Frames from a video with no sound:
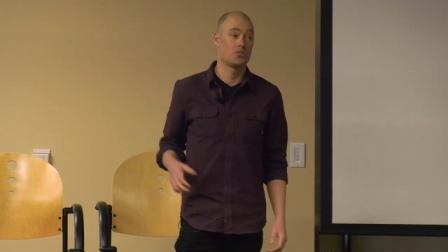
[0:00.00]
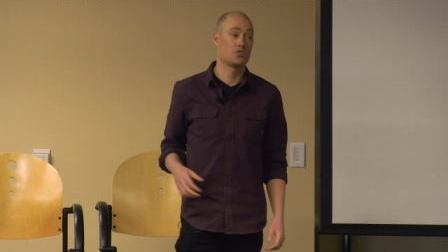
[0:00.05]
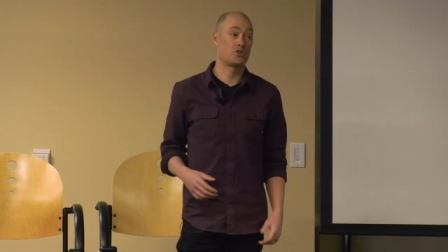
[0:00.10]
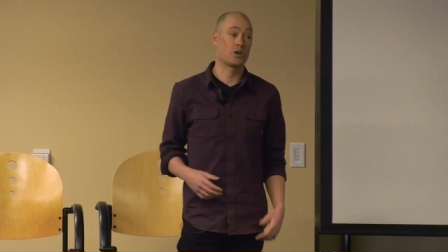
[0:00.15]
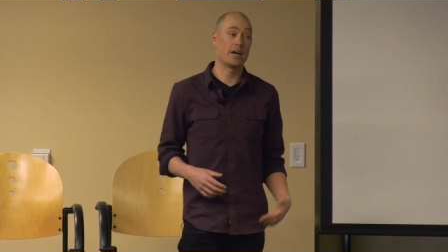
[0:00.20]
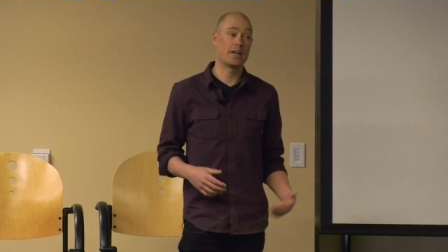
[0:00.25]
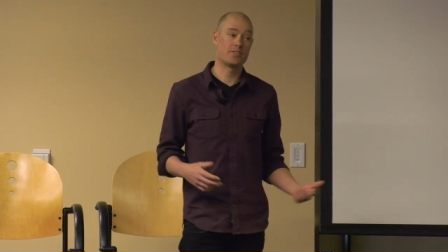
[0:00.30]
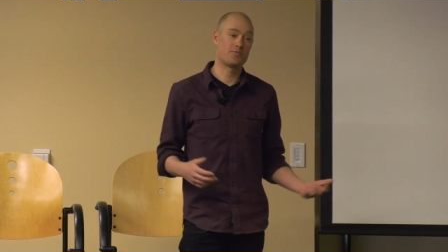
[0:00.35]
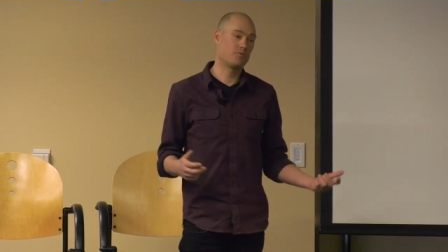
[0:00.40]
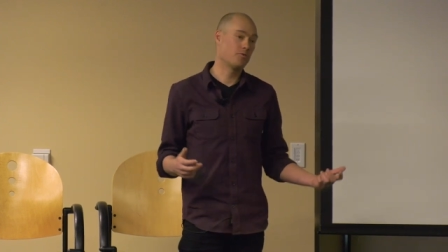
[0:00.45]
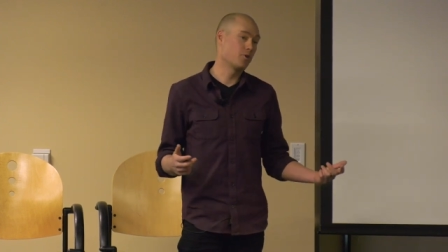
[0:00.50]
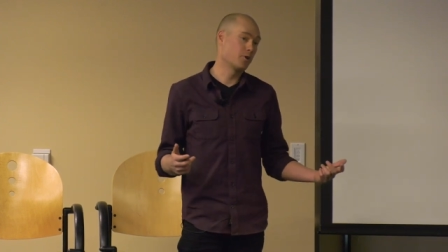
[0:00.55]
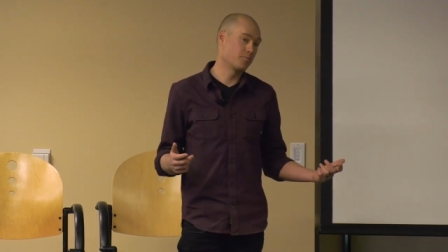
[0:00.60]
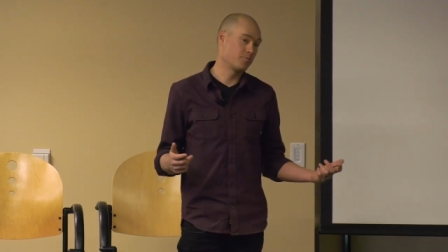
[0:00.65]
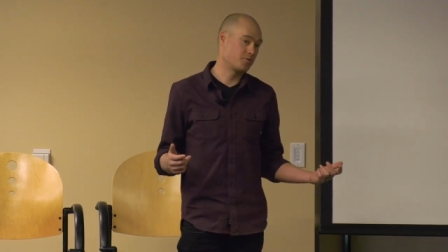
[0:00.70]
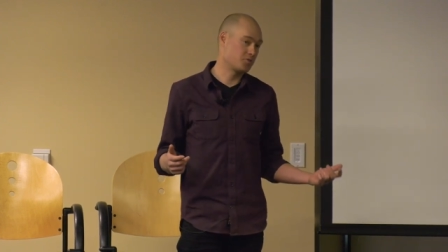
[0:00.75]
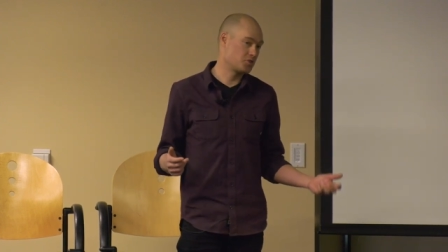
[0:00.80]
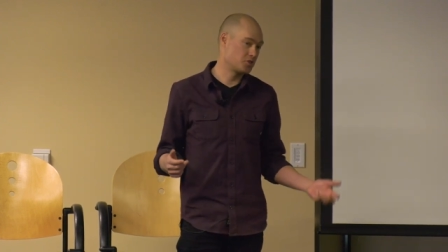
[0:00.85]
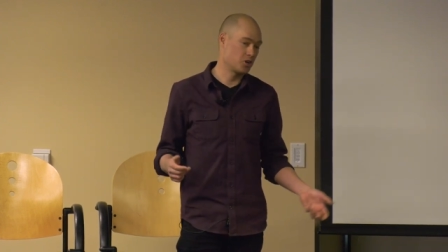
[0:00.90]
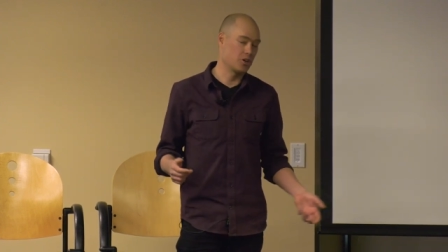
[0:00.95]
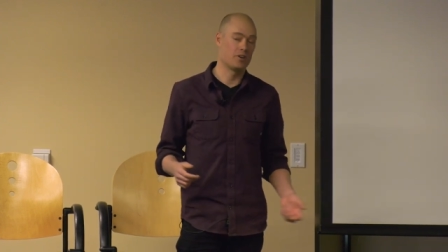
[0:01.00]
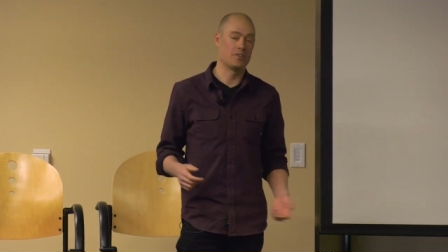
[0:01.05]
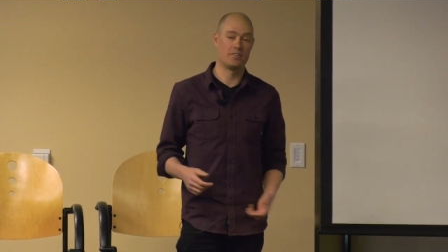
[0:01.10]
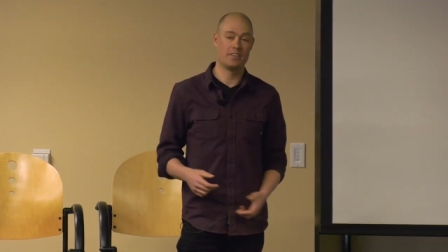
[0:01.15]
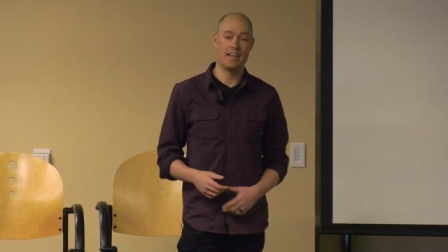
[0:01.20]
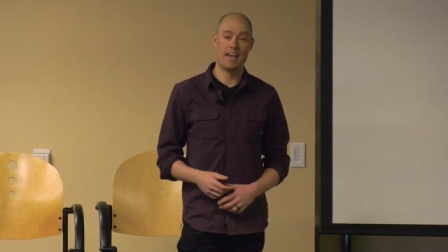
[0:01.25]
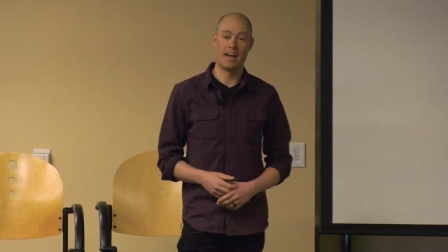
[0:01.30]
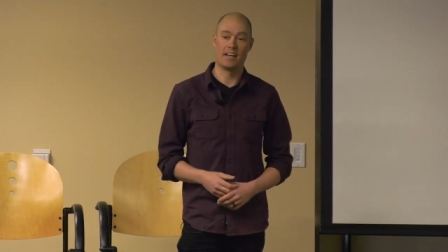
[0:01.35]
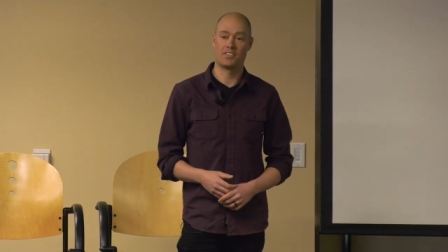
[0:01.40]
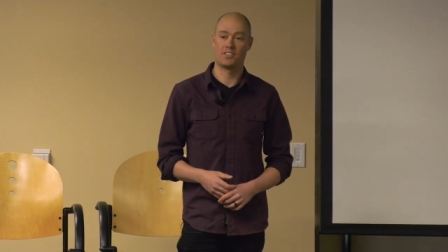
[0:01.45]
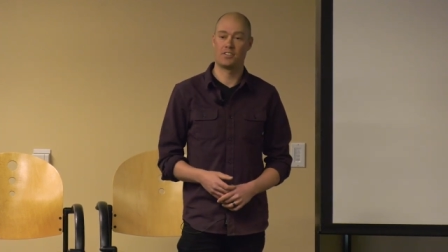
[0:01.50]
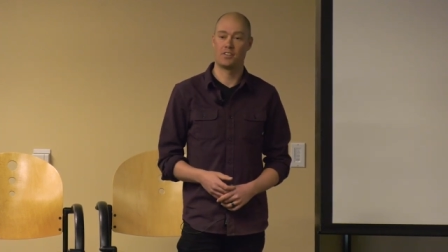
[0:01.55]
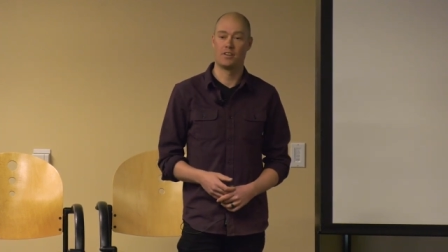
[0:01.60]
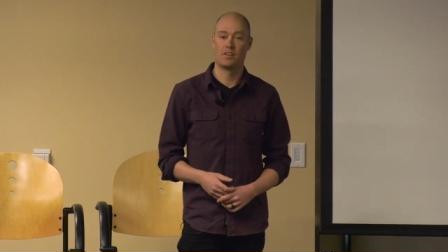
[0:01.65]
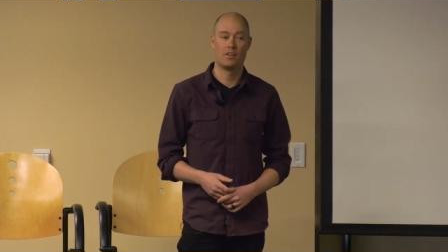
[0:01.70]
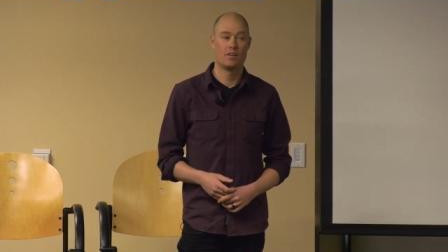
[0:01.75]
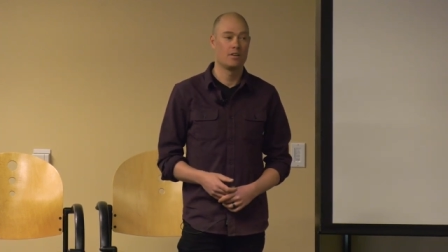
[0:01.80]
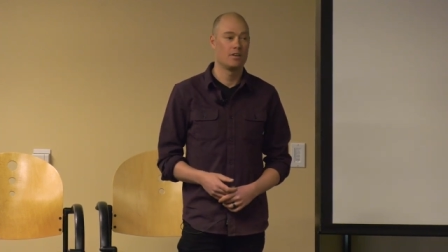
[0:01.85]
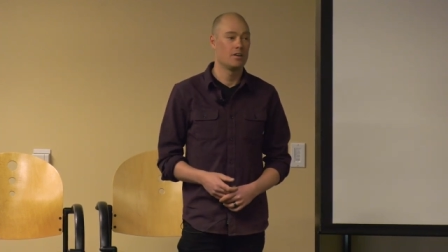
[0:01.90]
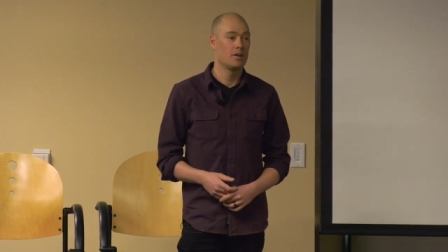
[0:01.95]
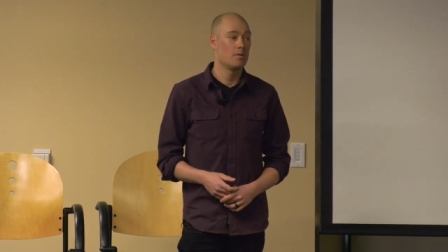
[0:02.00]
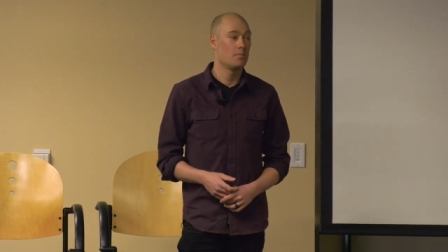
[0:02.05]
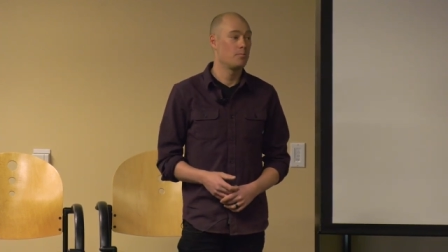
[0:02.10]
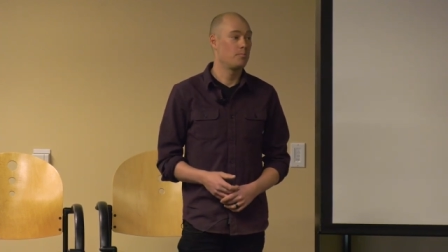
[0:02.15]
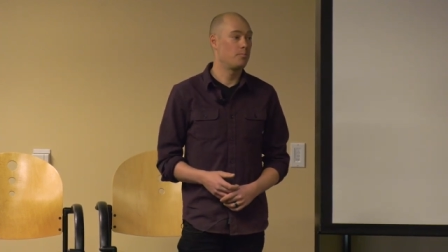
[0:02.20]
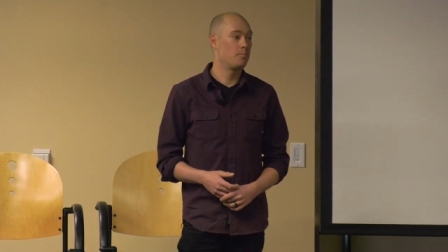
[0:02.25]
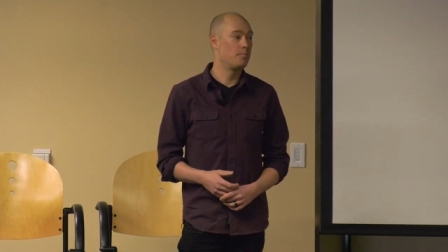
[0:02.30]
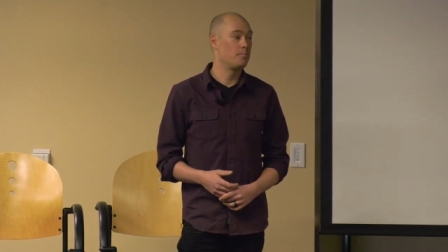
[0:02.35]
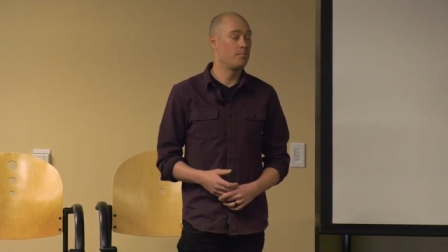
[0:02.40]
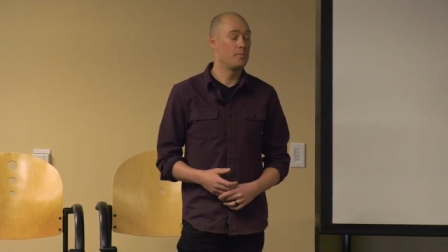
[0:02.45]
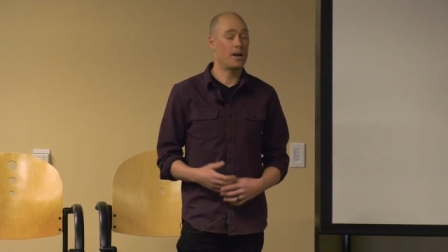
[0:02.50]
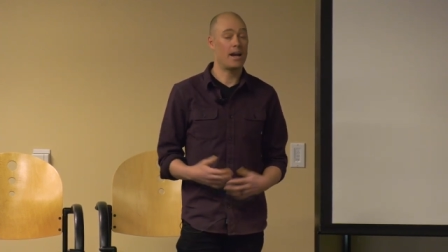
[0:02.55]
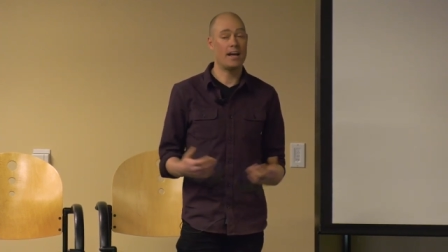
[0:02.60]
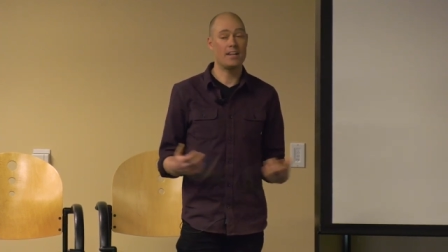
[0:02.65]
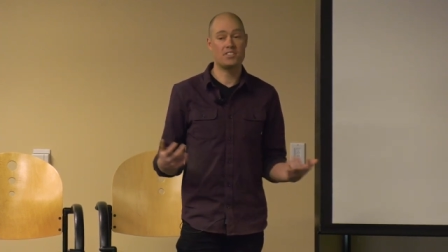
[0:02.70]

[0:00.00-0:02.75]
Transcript: Transform for sure, yes. But